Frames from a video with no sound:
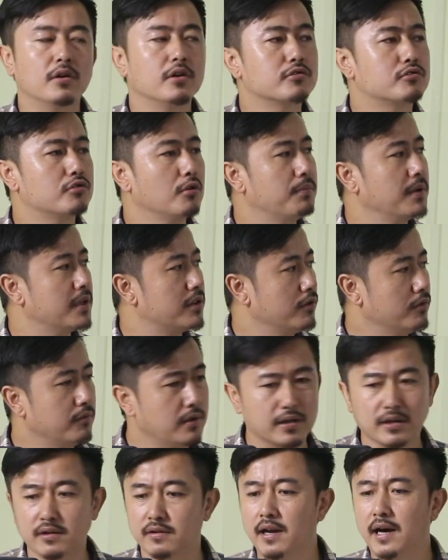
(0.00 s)
Soviet
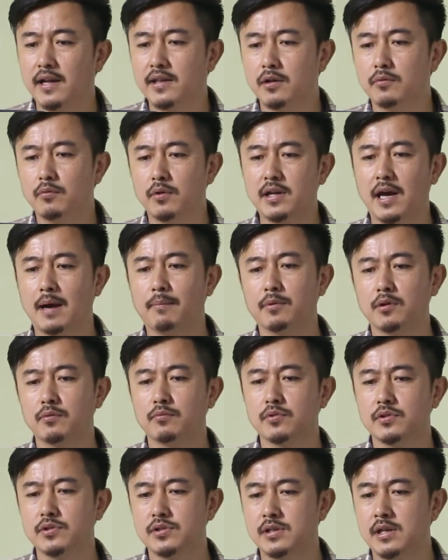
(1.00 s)
Union. Rather, what happened
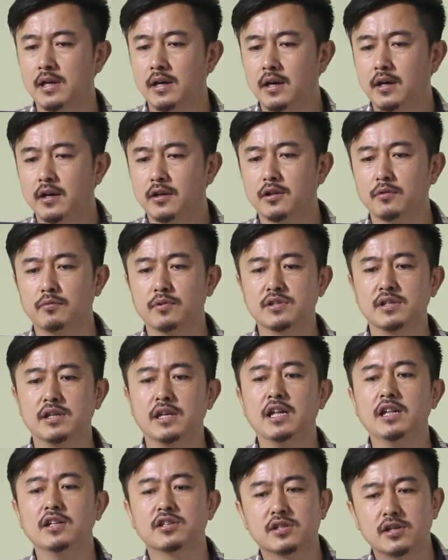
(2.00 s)
was there was an
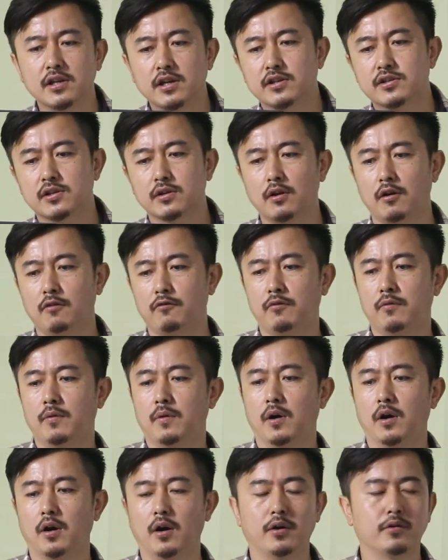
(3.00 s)
installation of
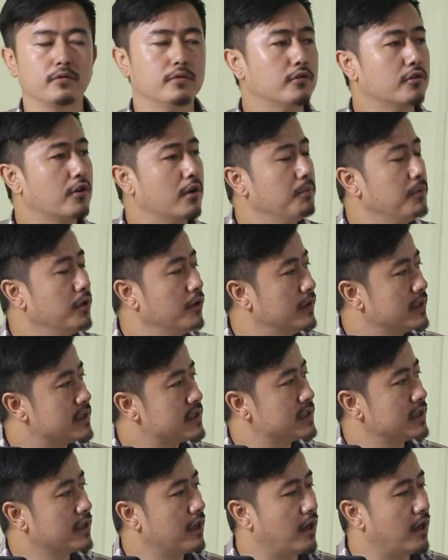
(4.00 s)
communist